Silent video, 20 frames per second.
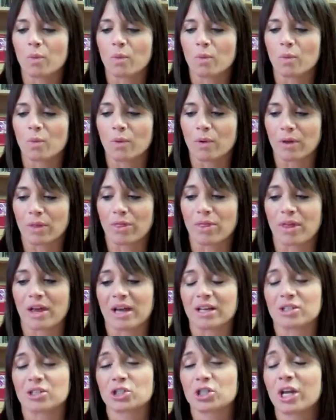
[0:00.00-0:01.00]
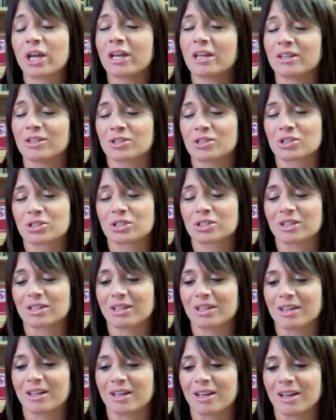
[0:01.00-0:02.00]
With that change,
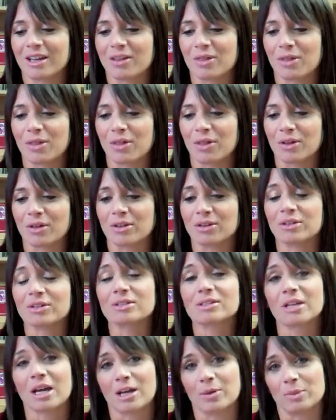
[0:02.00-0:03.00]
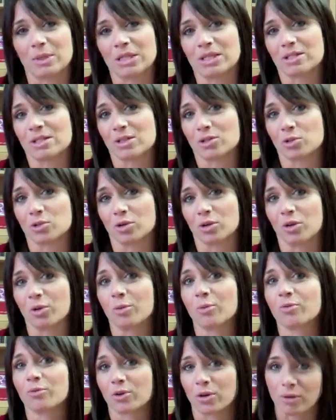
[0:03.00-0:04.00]
the diabetes control
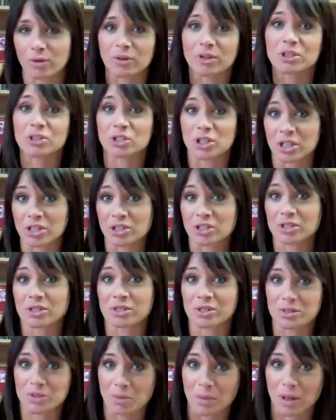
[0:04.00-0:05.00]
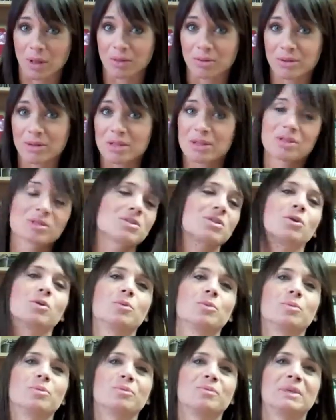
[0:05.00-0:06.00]
frequently changes as well.
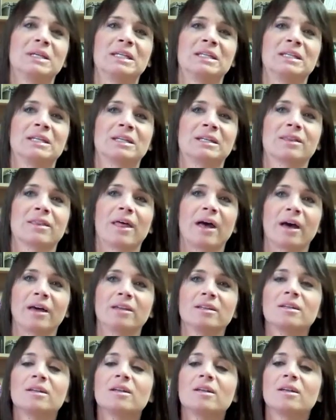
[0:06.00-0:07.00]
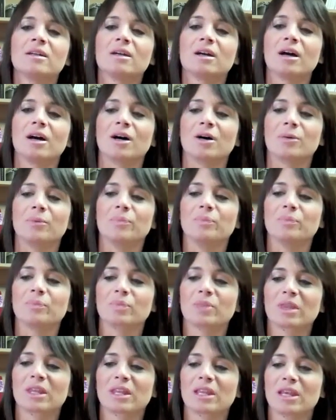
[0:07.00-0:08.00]
So meaning that
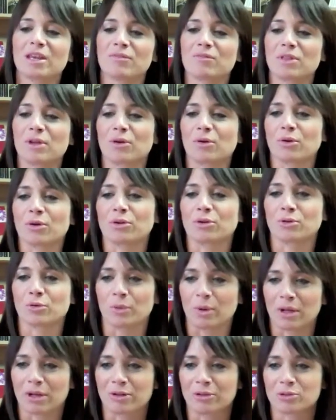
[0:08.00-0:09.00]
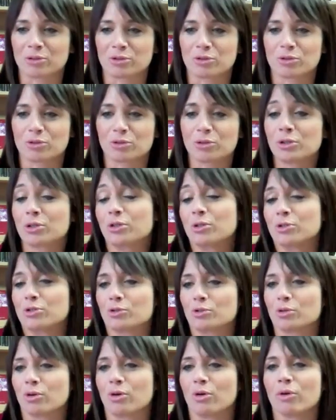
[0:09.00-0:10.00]
if they're under good
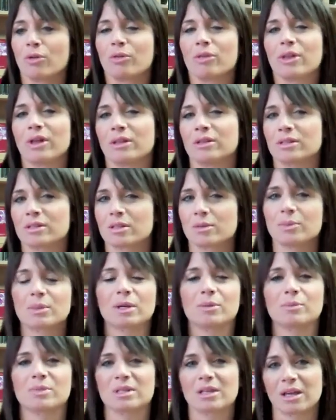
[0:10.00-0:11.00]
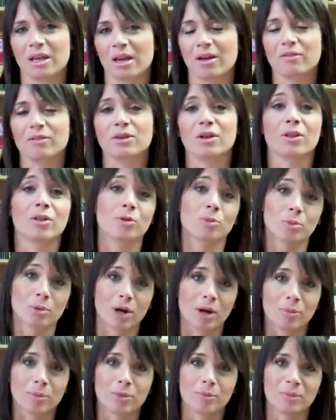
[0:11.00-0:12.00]
control, then sometimes they have another
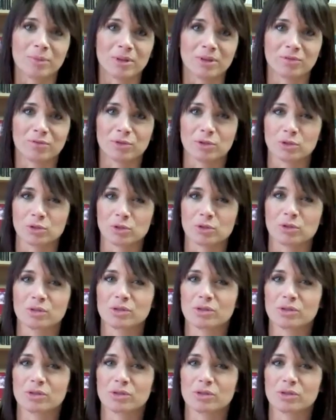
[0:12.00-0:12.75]
problem in the future.